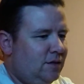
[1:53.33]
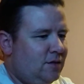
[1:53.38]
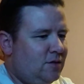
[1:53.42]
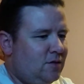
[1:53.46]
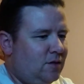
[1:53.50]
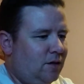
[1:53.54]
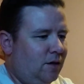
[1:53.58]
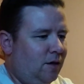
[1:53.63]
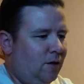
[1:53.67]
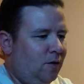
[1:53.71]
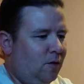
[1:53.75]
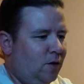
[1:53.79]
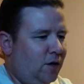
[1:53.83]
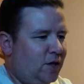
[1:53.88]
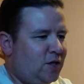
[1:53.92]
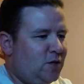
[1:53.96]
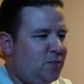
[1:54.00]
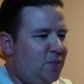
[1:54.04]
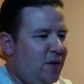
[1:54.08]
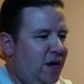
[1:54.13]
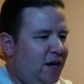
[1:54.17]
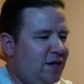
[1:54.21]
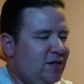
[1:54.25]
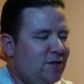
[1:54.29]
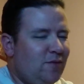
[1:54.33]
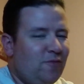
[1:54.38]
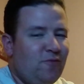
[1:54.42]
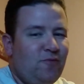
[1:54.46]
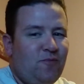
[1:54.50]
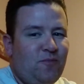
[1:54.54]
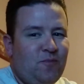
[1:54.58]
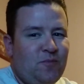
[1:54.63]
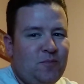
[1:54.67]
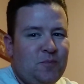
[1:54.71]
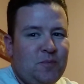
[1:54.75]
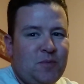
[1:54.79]
So expect
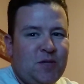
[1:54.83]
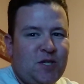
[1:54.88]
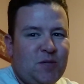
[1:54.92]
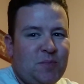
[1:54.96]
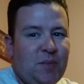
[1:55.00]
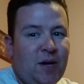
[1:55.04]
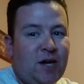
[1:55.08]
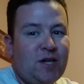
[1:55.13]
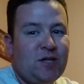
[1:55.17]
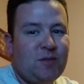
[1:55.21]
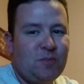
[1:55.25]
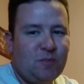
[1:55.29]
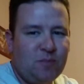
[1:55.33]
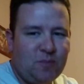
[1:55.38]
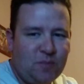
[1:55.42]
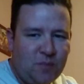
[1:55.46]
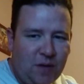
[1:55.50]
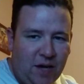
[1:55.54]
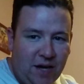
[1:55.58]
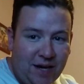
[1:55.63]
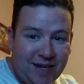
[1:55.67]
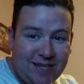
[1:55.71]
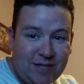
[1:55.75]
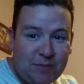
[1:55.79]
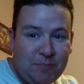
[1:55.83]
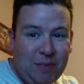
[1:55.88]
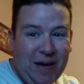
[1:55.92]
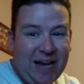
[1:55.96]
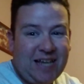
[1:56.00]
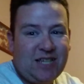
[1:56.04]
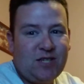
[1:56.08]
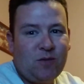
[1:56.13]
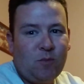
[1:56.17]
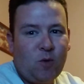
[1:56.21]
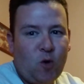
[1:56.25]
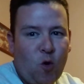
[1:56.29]
some expect some
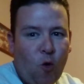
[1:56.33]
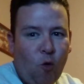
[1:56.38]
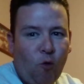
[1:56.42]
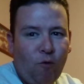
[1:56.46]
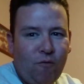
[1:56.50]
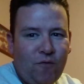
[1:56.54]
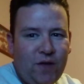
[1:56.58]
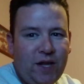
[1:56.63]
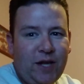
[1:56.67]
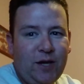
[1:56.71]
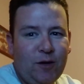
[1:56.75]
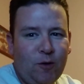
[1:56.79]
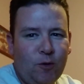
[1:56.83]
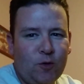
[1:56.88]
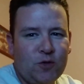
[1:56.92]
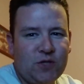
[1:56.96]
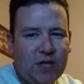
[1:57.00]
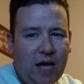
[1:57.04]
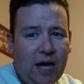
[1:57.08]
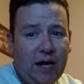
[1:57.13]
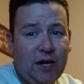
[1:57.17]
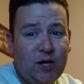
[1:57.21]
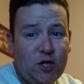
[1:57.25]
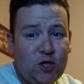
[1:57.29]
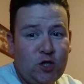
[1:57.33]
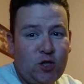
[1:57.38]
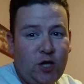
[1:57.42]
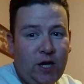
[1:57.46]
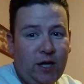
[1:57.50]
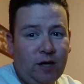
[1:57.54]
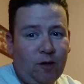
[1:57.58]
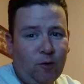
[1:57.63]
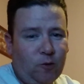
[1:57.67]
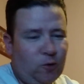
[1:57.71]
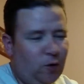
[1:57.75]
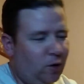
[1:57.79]
expect some cool videos on this
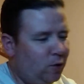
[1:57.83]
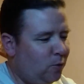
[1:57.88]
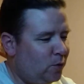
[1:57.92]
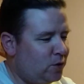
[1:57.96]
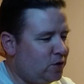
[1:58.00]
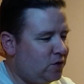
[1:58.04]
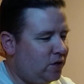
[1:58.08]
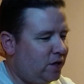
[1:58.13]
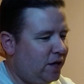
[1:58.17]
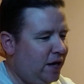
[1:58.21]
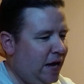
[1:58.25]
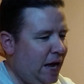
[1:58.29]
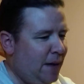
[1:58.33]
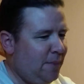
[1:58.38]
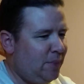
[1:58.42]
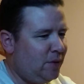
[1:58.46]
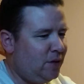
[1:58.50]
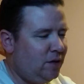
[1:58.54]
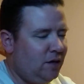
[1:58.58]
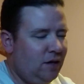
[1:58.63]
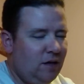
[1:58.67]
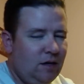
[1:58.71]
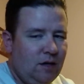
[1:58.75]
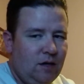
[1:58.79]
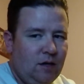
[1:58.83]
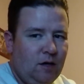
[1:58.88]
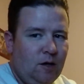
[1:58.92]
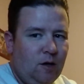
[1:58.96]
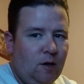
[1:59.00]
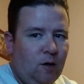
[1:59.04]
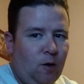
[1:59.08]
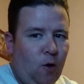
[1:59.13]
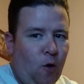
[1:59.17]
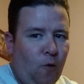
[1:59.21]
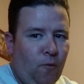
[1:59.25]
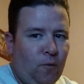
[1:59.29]
channel. Don't know what's going to happen.
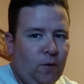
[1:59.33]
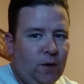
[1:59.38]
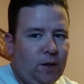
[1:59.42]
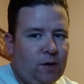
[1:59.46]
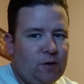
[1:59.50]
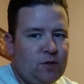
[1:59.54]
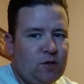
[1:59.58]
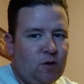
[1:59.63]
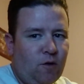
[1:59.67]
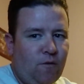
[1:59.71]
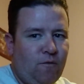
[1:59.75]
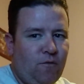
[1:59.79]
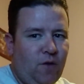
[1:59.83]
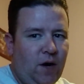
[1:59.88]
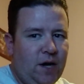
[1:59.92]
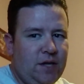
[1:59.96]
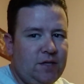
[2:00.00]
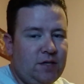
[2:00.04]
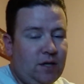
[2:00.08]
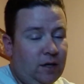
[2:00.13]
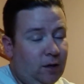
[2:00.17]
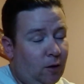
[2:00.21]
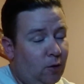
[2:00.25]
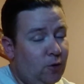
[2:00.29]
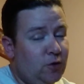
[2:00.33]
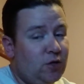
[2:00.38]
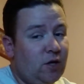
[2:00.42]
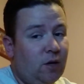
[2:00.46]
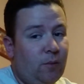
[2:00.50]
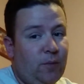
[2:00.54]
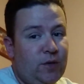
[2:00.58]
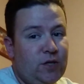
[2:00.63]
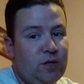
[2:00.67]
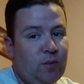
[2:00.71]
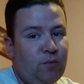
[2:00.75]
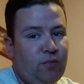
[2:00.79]
Hopefully there's no fights. I know there's
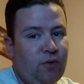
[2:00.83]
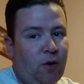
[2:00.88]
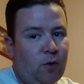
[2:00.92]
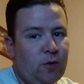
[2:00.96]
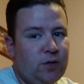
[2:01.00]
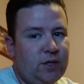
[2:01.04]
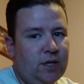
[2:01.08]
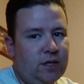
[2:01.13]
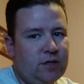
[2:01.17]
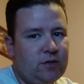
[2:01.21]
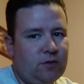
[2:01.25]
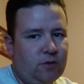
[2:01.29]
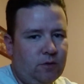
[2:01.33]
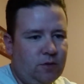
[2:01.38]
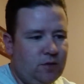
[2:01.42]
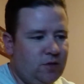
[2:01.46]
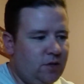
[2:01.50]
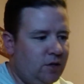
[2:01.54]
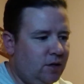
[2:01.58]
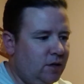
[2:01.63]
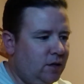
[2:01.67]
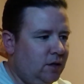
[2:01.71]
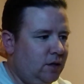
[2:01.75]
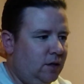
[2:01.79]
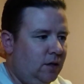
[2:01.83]
going to be some protesters.